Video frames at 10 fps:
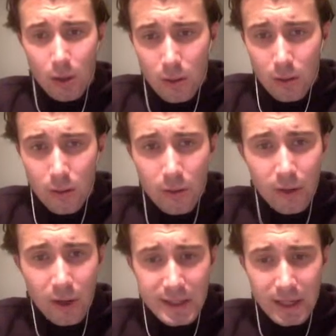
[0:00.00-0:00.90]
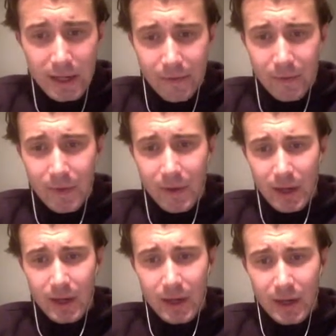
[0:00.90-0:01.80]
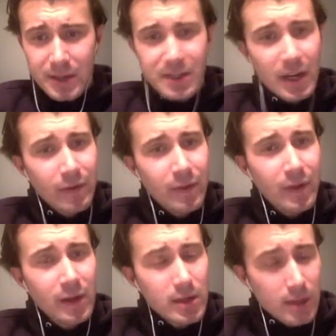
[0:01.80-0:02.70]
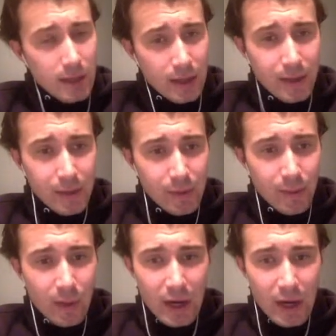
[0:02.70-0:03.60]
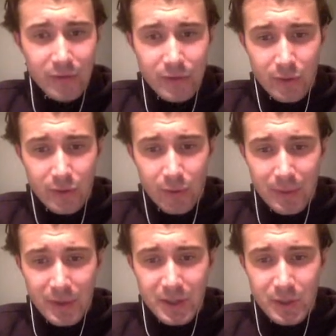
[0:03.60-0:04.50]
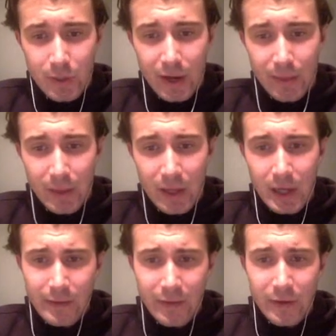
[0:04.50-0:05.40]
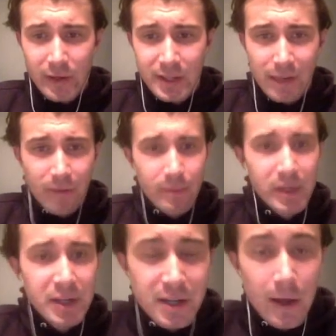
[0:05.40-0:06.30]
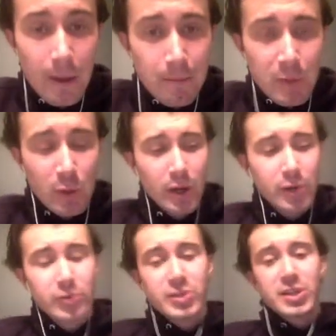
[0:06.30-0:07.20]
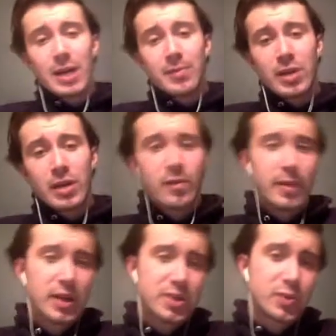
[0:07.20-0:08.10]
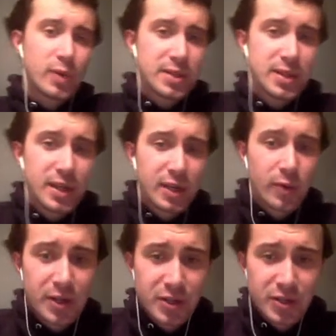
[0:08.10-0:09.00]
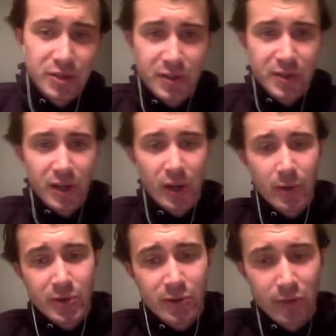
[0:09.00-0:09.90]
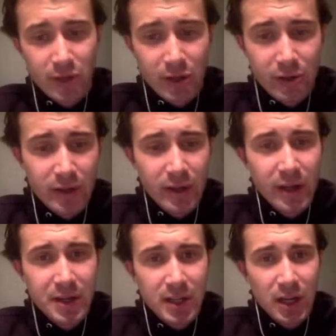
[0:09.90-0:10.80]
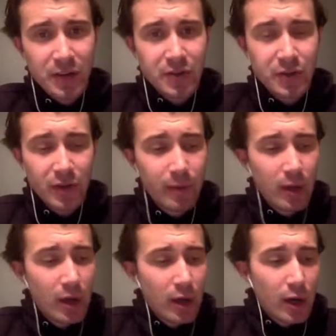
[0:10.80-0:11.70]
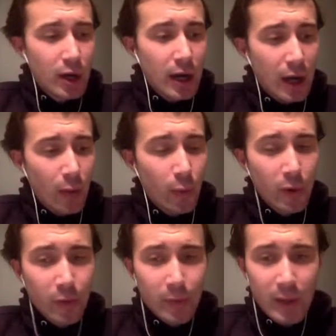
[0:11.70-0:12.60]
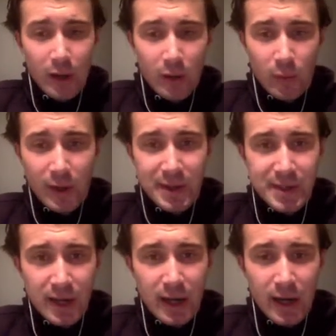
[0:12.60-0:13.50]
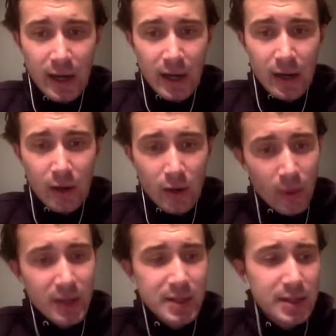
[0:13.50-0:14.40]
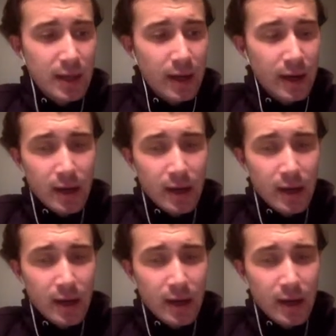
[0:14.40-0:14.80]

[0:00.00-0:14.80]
Well guys, if that is everything, I think we might have to just wrap this one up here. 37 minutes, quite a good time there for about 20 questions or so, which is really good. The next live stream will be on Wednesday, and on Wednesday